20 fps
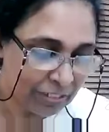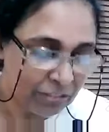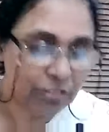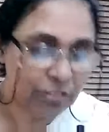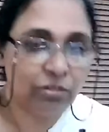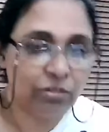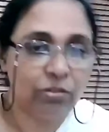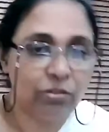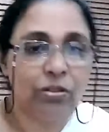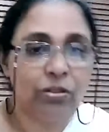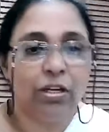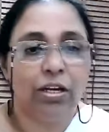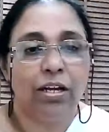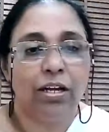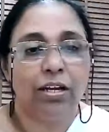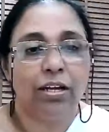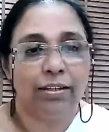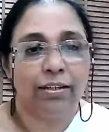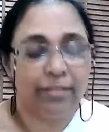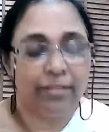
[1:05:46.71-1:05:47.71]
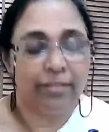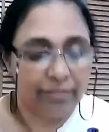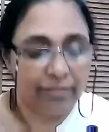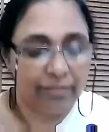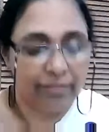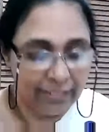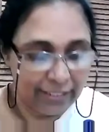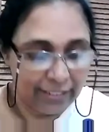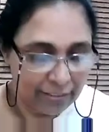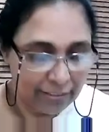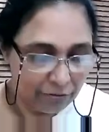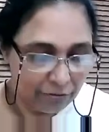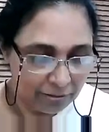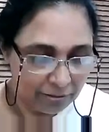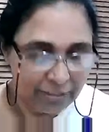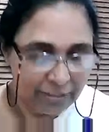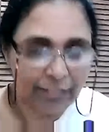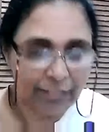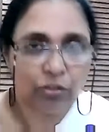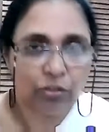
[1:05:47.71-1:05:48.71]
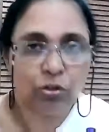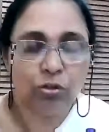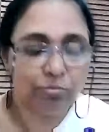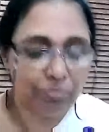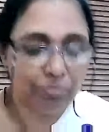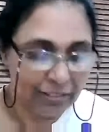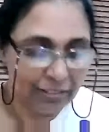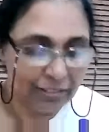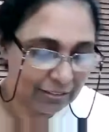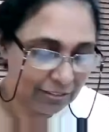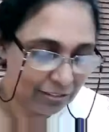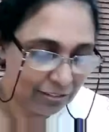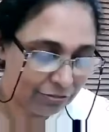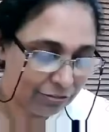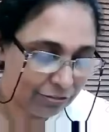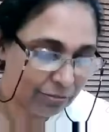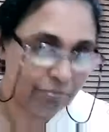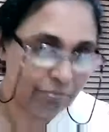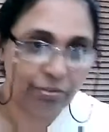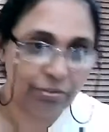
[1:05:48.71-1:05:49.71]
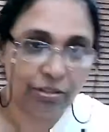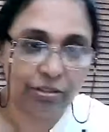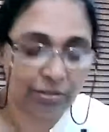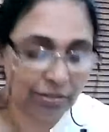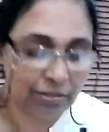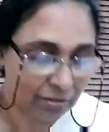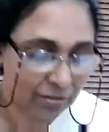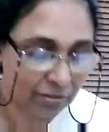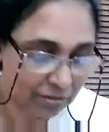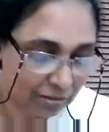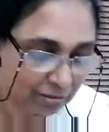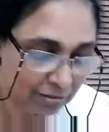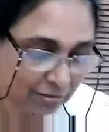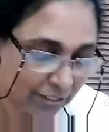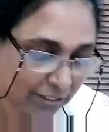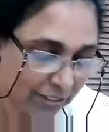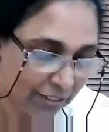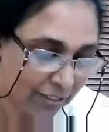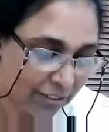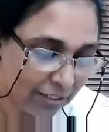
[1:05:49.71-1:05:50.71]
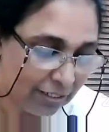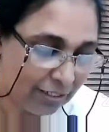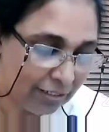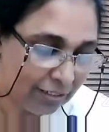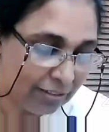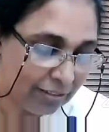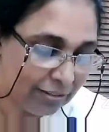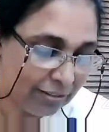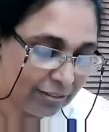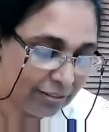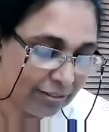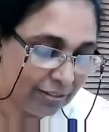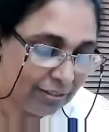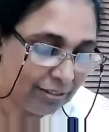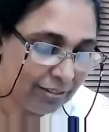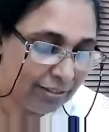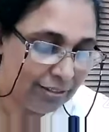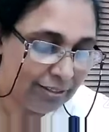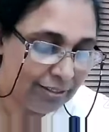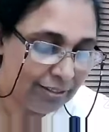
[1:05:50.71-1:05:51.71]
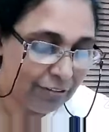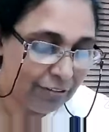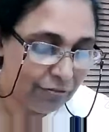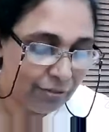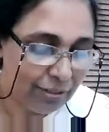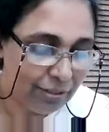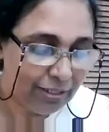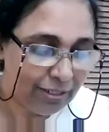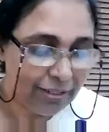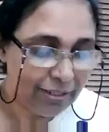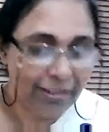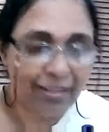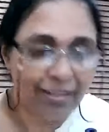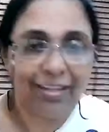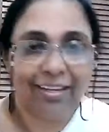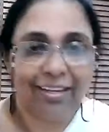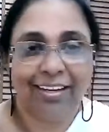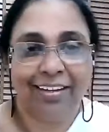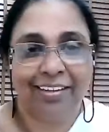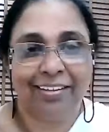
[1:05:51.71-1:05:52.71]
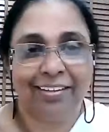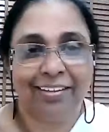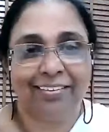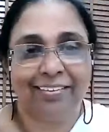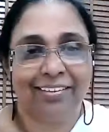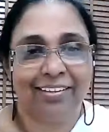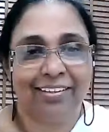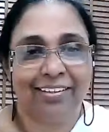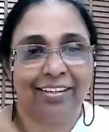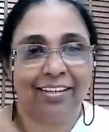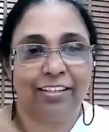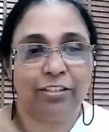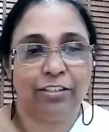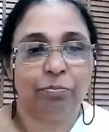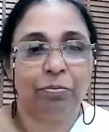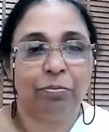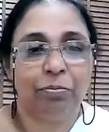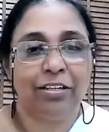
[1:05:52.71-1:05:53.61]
So the take home message from your talk today is, can we care as